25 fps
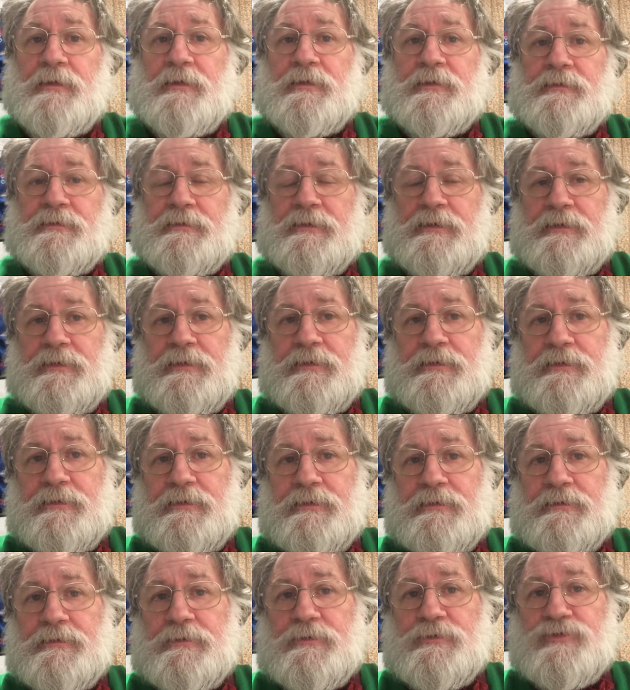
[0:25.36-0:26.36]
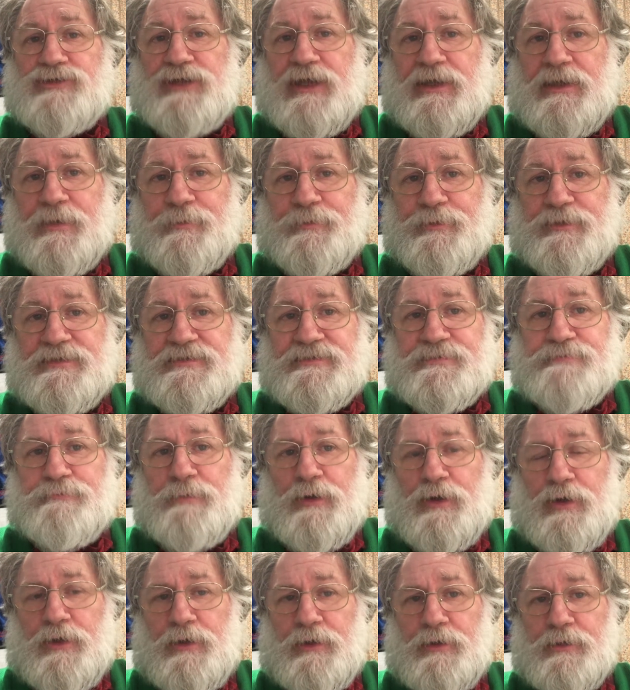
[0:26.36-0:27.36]
The Jacob
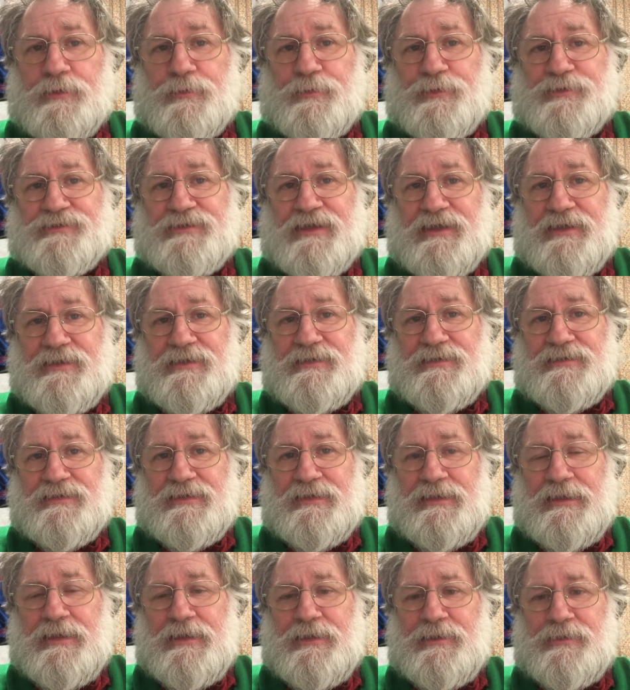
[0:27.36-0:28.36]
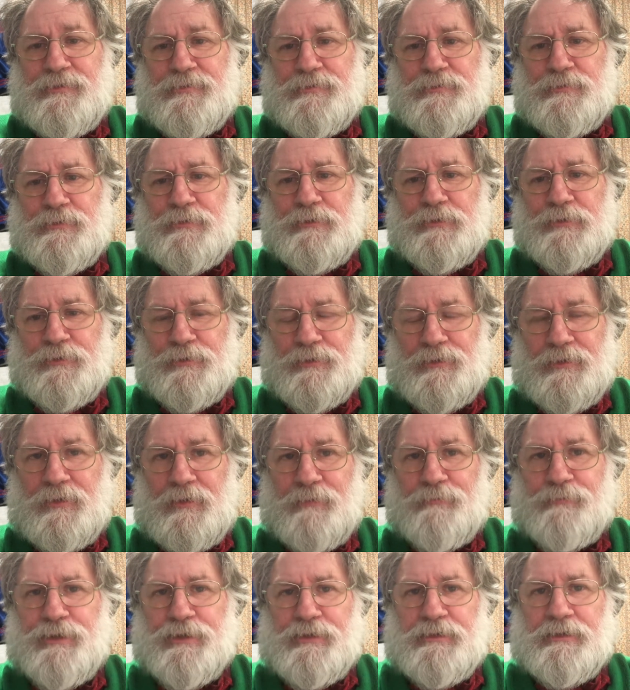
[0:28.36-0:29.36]
Rees-Mogg retained EU law
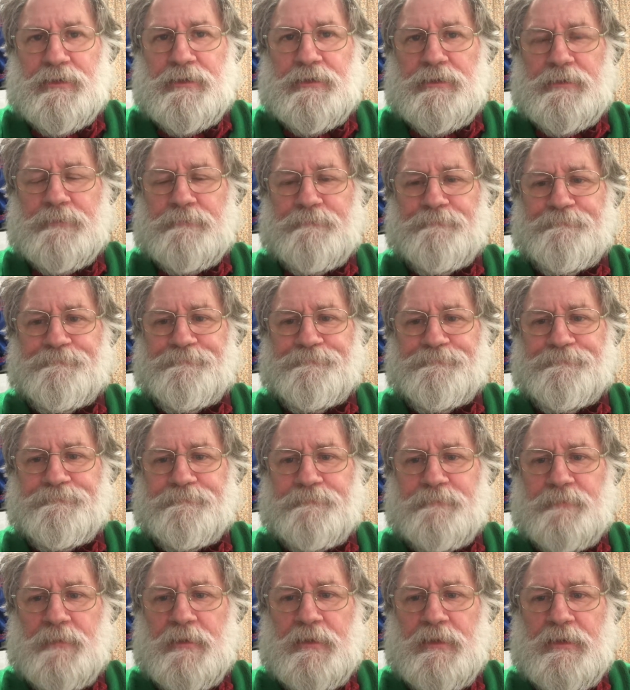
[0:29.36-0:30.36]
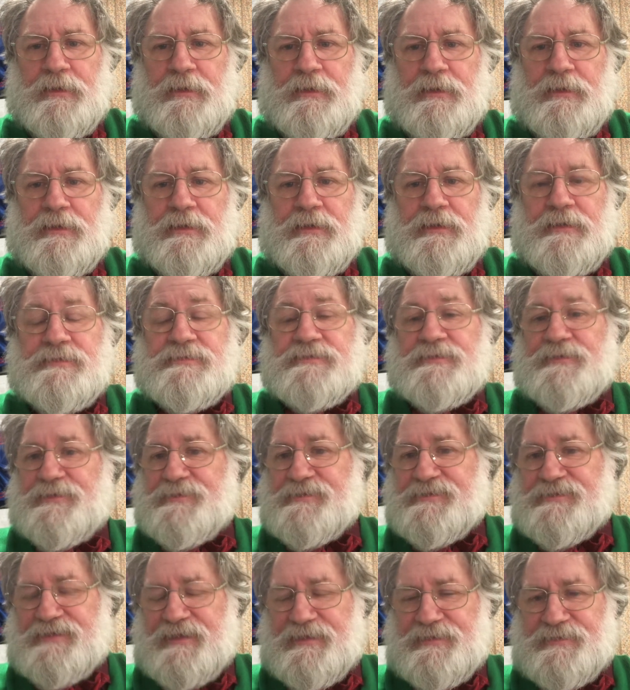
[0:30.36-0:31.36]
bill is
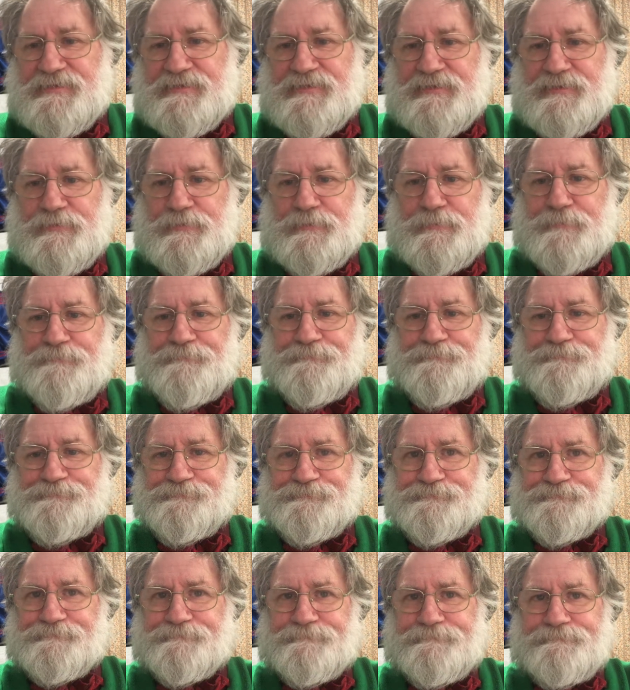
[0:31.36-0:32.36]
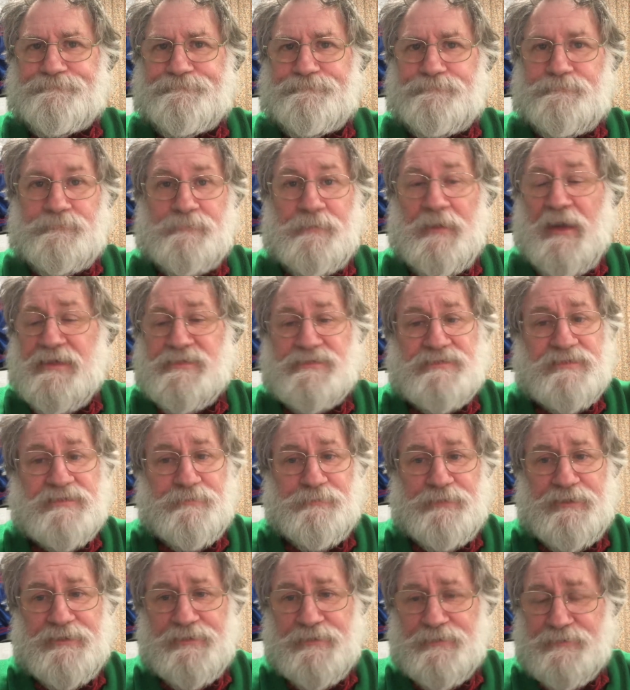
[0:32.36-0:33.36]
nonsensical. I
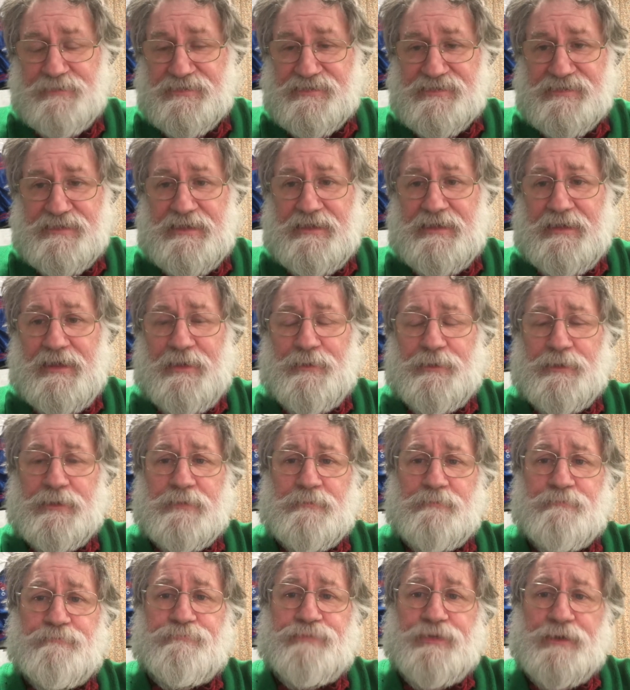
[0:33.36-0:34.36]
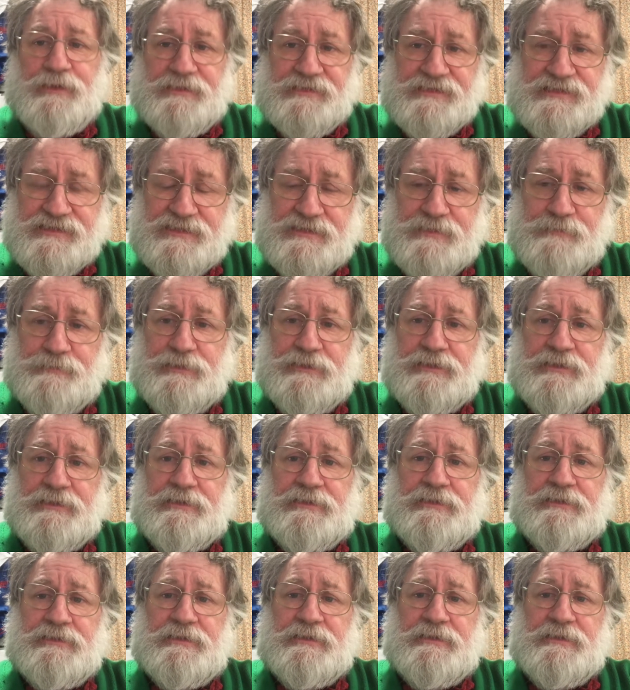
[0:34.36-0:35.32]
simply don't see how it can possibly